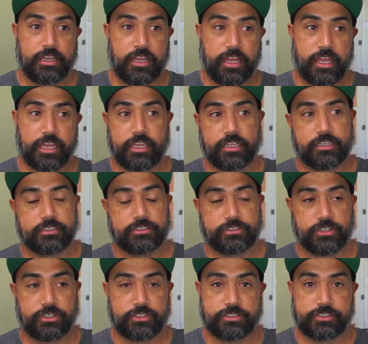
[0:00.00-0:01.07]
and
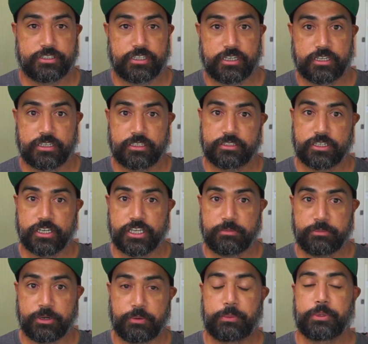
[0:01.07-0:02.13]
start talking
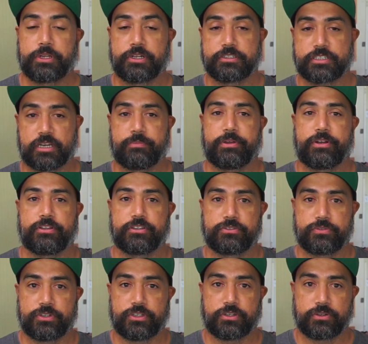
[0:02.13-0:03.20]
about what we're going to talk about on this
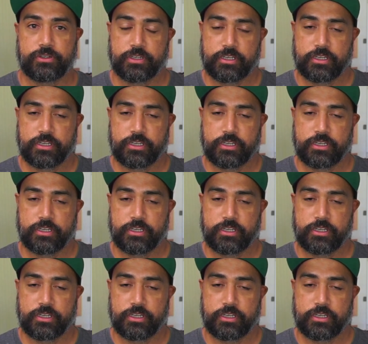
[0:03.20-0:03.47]
video.